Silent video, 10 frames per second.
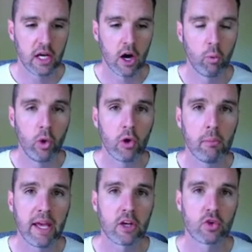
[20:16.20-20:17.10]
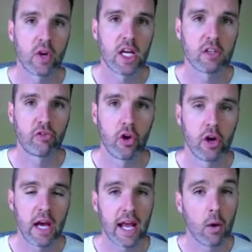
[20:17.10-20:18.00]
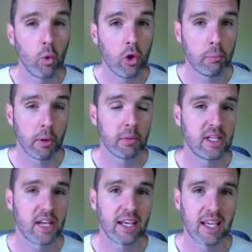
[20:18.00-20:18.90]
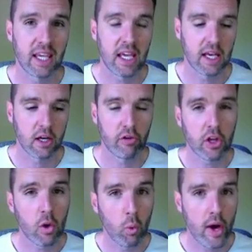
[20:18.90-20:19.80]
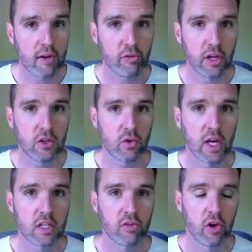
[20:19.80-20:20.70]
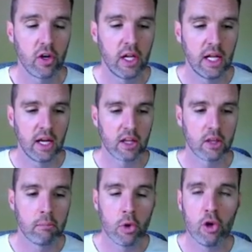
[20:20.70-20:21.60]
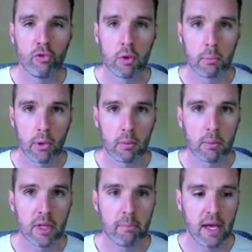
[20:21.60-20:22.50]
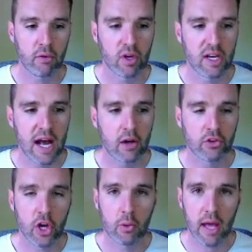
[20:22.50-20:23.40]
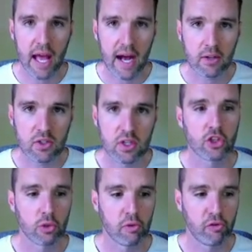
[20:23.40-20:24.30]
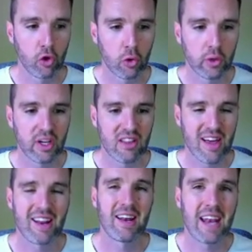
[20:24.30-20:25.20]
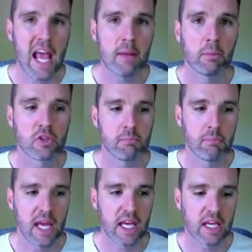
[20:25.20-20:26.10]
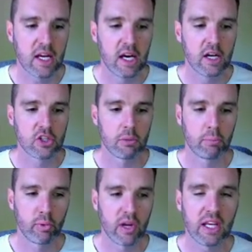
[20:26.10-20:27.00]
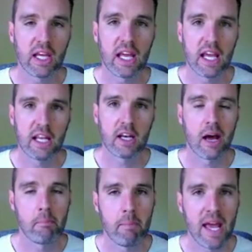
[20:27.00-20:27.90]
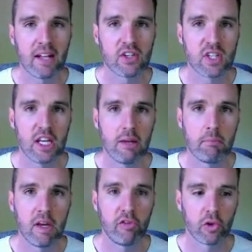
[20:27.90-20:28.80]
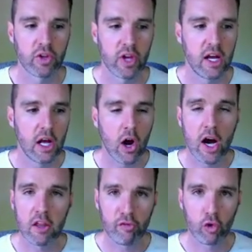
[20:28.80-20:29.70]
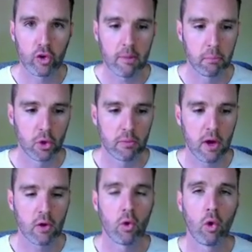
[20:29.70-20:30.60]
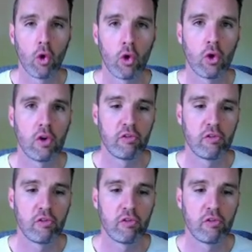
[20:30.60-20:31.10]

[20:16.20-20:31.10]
I will make a transfer and I will probably take a hit. I've only got one free transfer. And the move would probably be Ronaldo out to a forward that enables me to bring in a Man City midfielder, either for Mbumo or